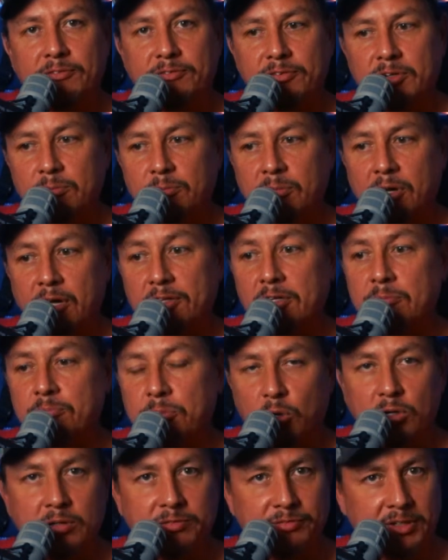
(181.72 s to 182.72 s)
from other
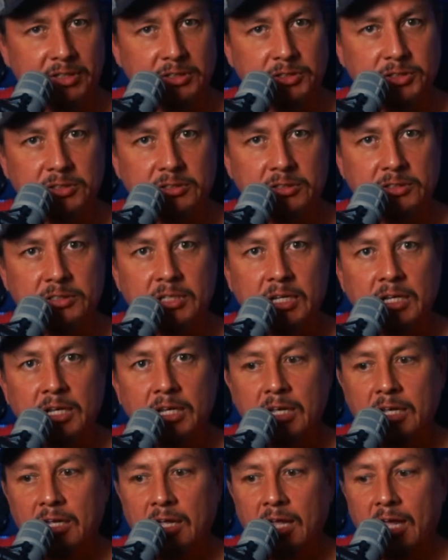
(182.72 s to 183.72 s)
motor functions
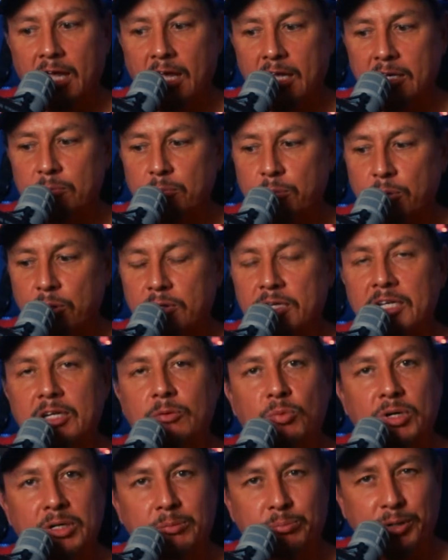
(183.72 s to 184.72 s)
and burning
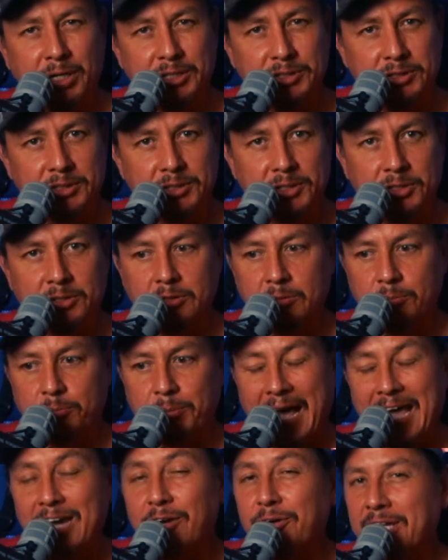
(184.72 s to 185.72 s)
what precious little
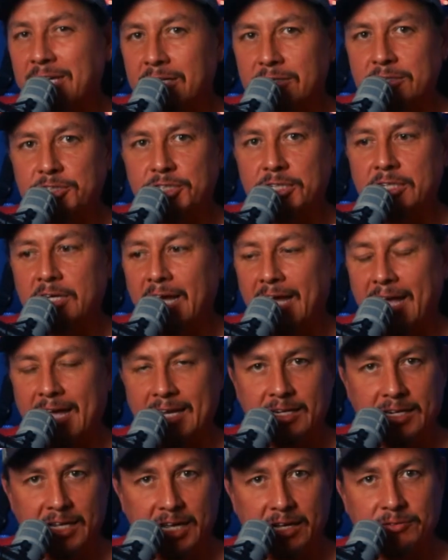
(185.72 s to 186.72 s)
battery energy I had
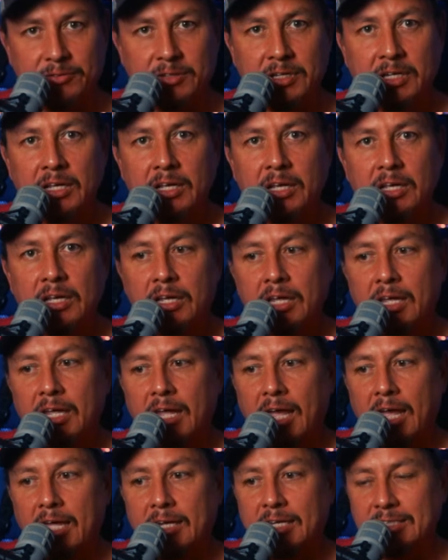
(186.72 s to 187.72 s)
left.
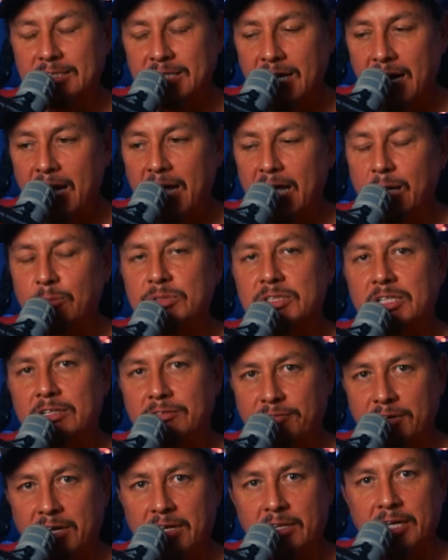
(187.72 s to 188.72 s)
And at times it
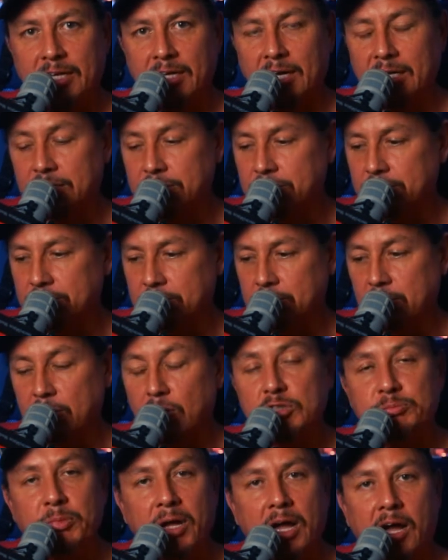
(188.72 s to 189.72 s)
felt like I could just
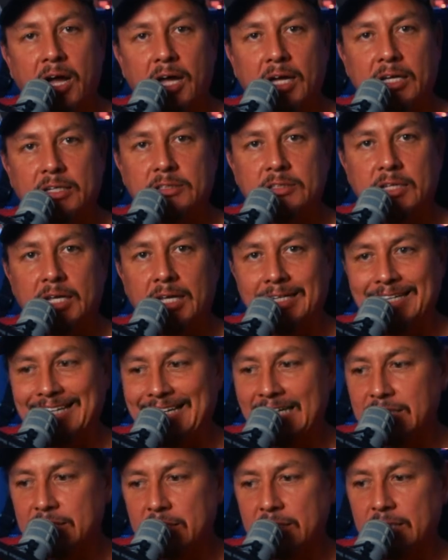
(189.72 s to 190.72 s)
close my eyes and
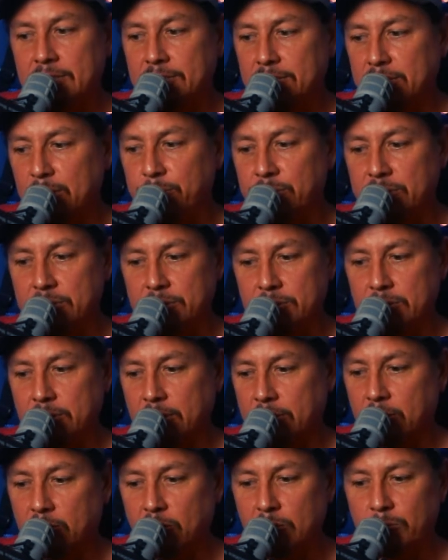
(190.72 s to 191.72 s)
easily slip into a
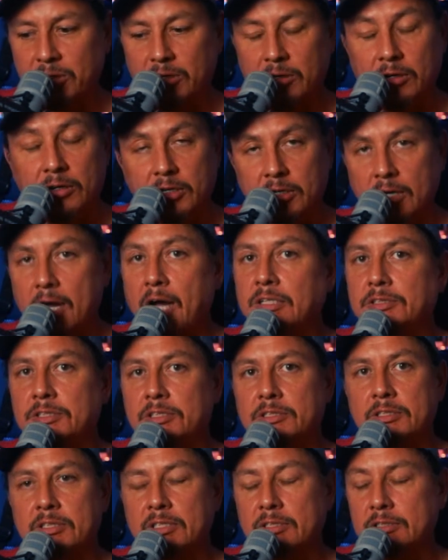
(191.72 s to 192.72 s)
coma or
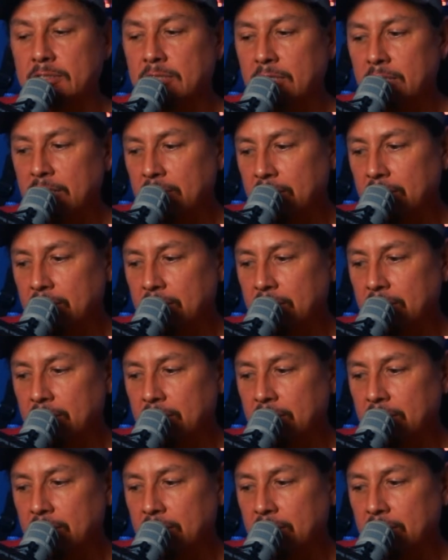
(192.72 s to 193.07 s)
unconsciousness.